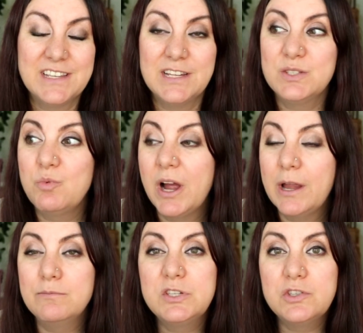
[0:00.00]
and it's why
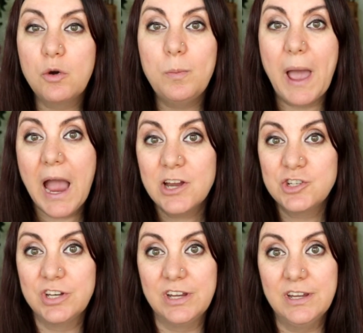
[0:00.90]
I'm so
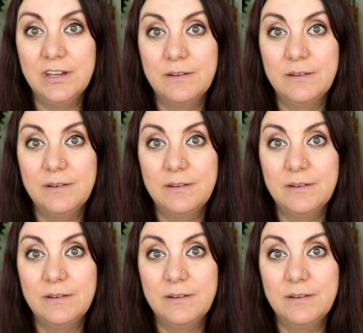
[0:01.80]
passionate,